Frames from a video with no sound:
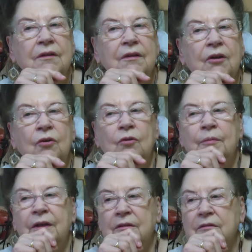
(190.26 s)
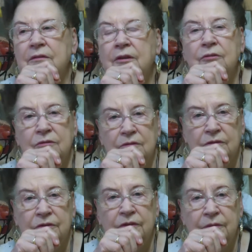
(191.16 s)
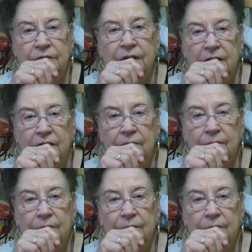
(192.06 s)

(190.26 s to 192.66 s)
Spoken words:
Oh, the same day.